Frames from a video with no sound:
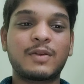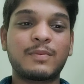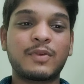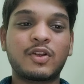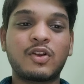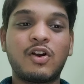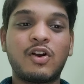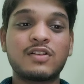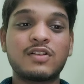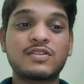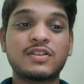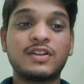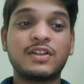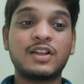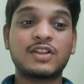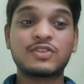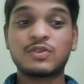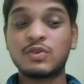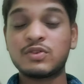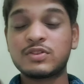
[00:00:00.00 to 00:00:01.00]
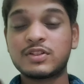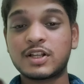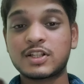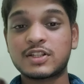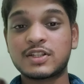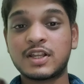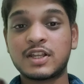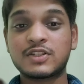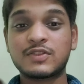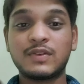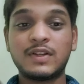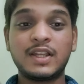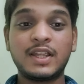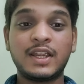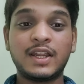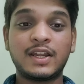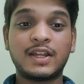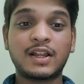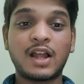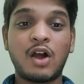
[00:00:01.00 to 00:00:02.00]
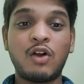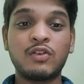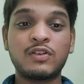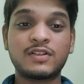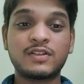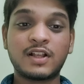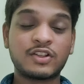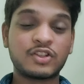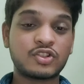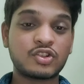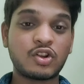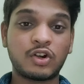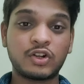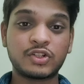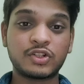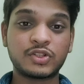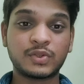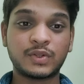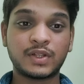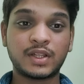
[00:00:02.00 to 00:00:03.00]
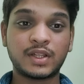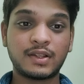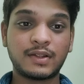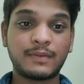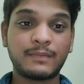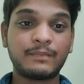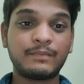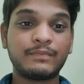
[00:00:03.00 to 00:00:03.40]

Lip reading: but because it does so successfully, it counts as a short story.